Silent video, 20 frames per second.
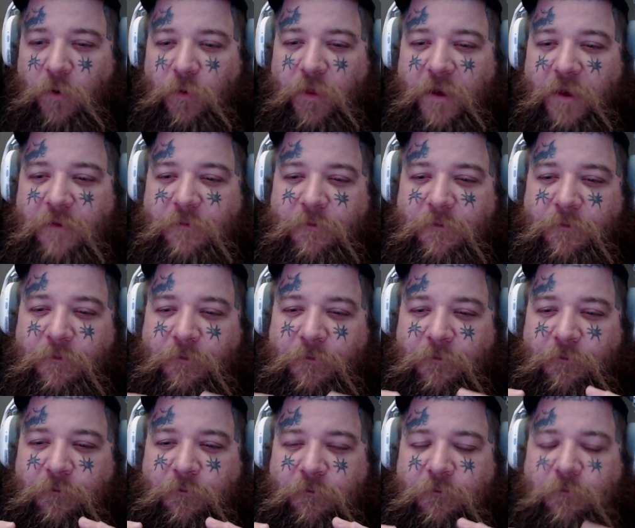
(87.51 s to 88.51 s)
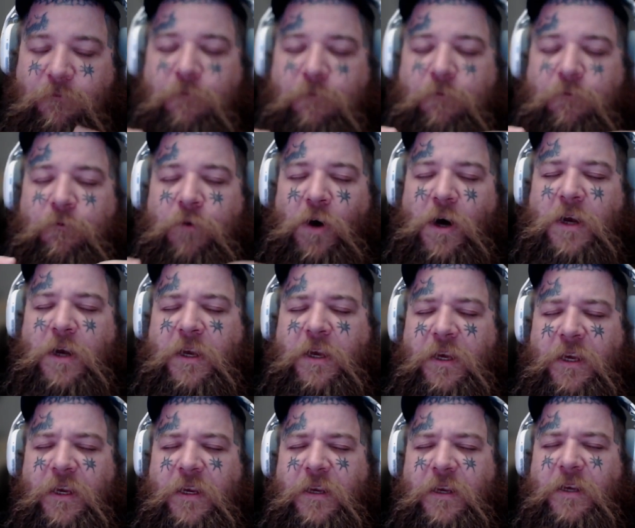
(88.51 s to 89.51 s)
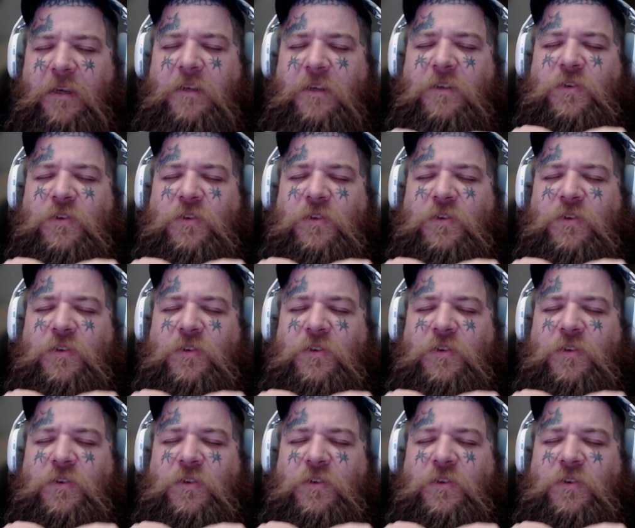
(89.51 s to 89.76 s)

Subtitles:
they fucking